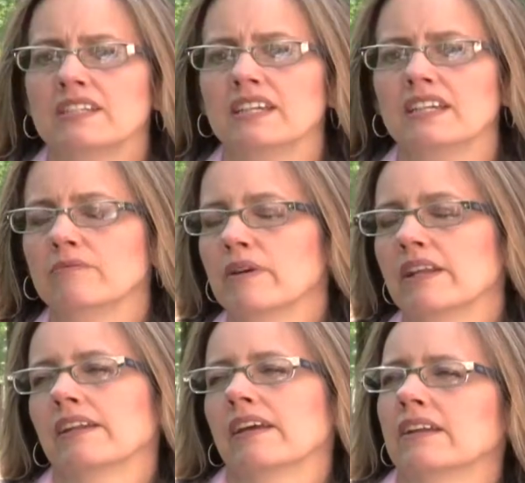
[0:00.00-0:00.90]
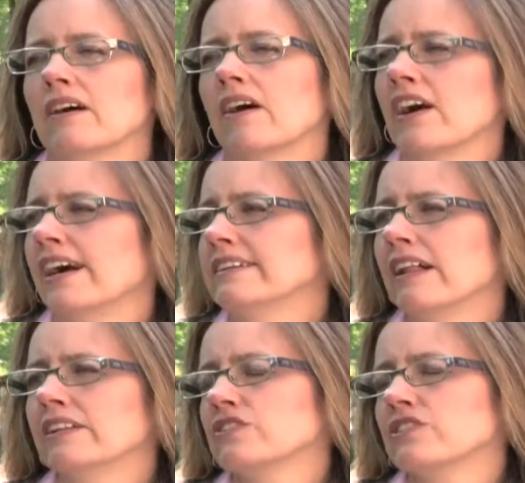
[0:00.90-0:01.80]
Dee admitted in our
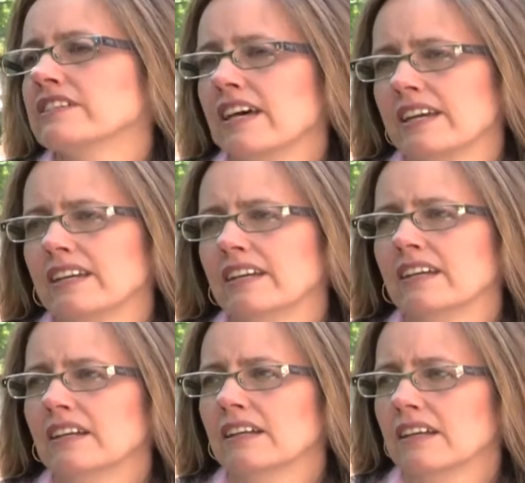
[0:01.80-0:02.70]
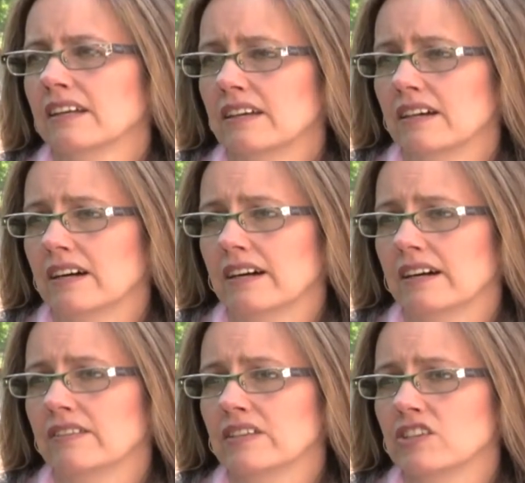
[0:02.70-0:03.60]
idolatry study
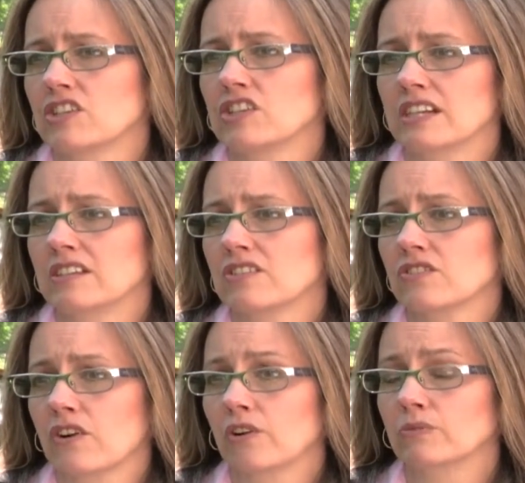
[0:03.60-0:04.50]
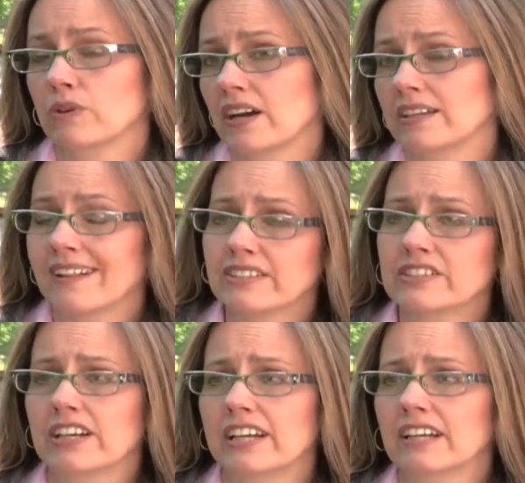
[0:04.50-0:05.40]
that she struggled with
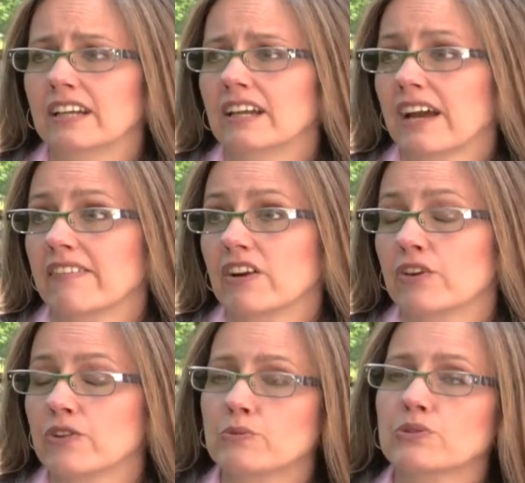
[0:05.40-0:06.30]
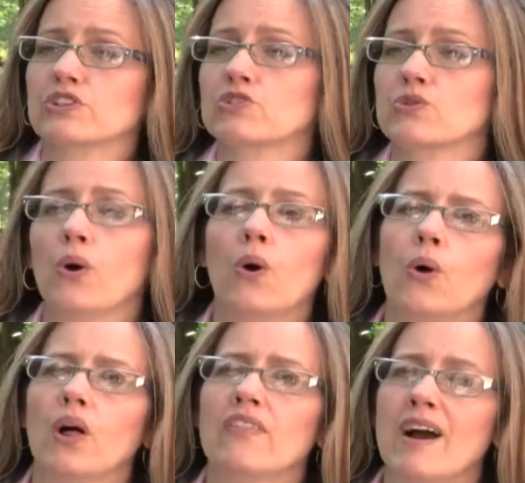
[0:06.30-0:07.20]
idolatry, and that hers was
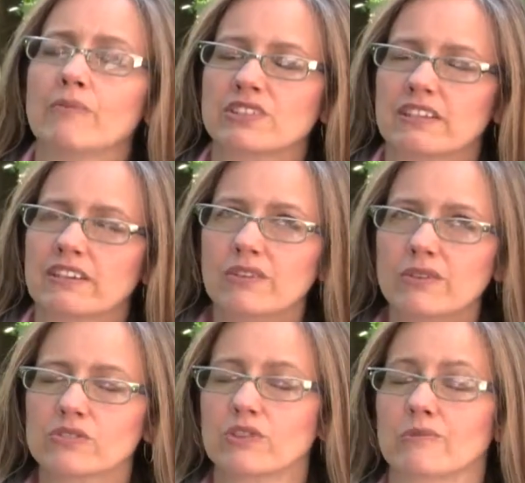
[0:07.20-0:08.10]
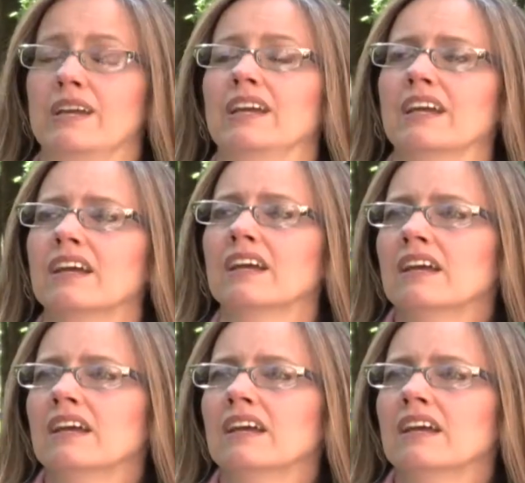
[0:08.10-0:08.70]
control, and that was huge for me.